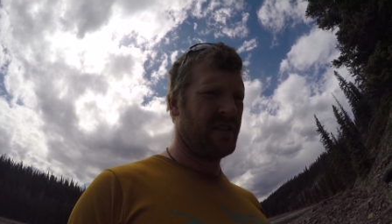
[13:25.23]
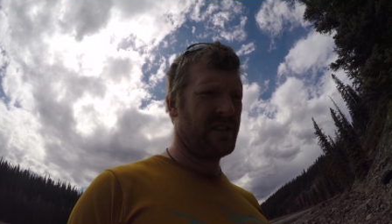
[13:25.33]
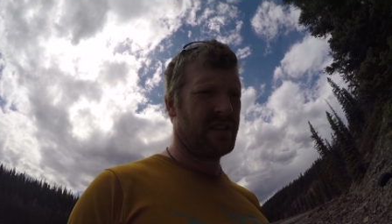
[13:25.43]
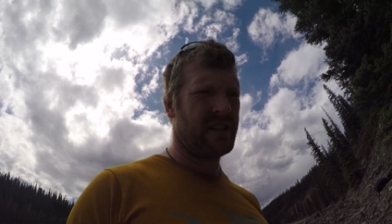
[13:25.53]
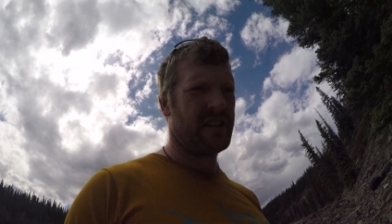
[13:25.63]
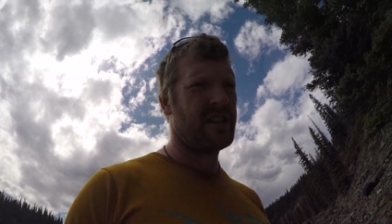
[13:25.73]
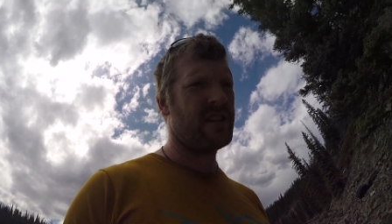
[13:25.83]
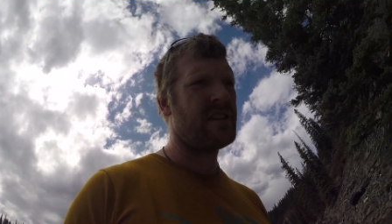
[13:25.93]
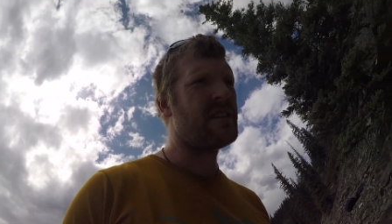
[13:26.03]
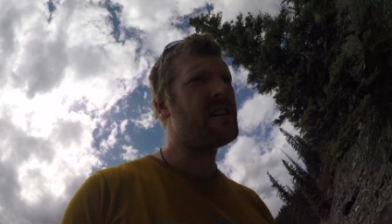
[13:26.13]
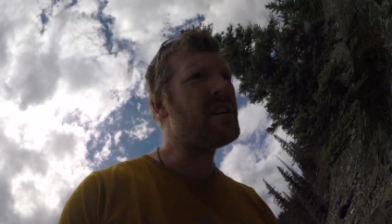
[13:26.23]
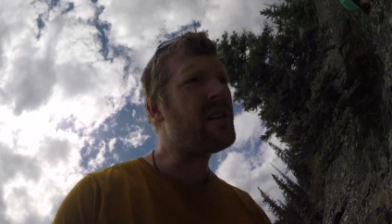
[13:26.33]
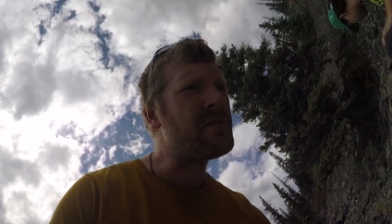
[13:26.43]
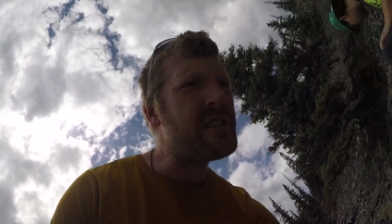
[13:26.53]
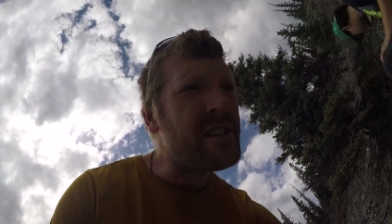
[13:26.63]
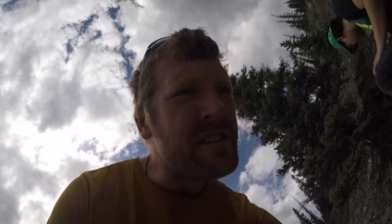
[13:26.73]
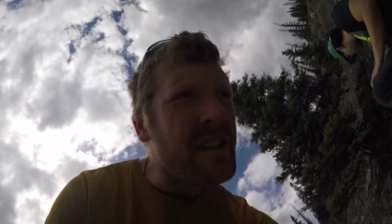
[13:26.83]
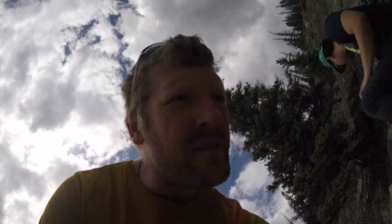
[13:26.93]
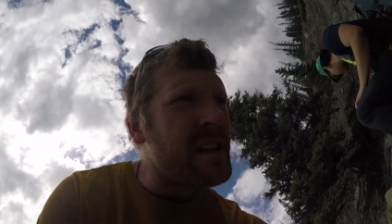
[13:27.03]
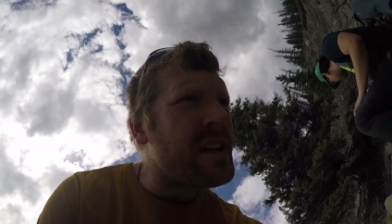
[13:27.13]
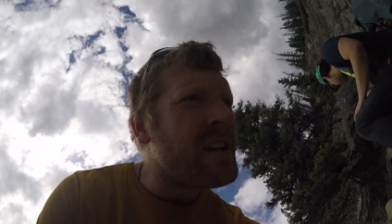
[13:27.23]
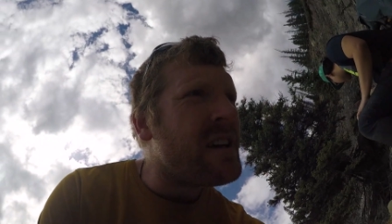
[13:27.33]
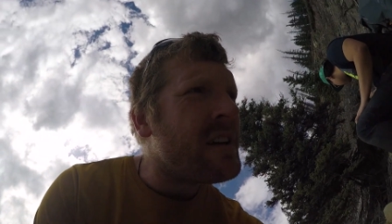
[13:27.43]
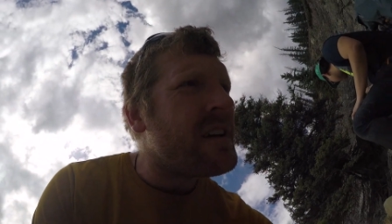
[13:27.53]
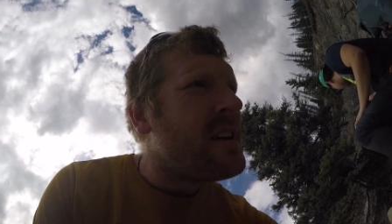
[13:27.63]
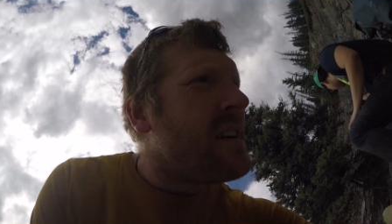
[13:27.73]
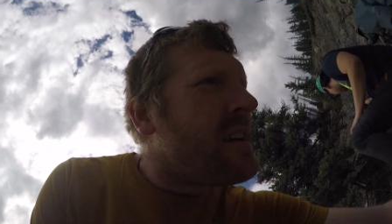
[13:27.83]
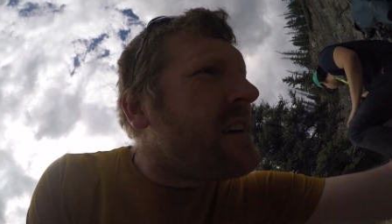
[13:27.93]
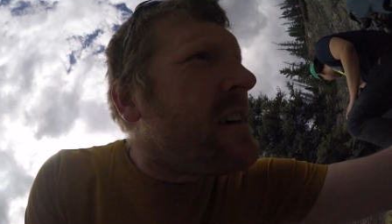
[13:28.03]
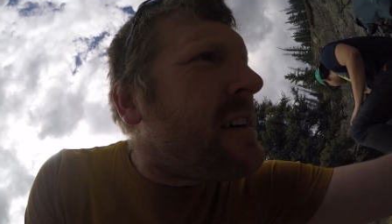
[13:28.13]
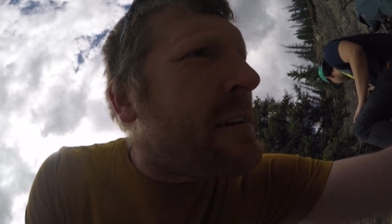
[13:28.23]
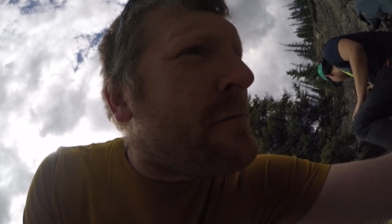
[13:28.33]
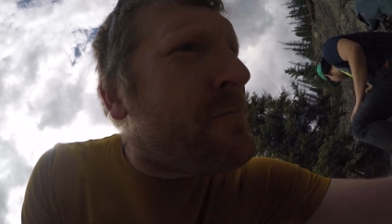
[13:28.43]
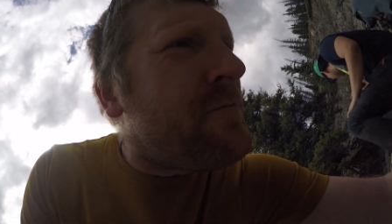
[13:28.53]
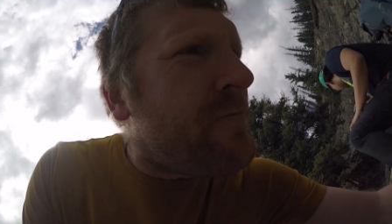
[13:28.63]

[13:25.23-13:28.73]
We'll see. Hopefully there's something. Um,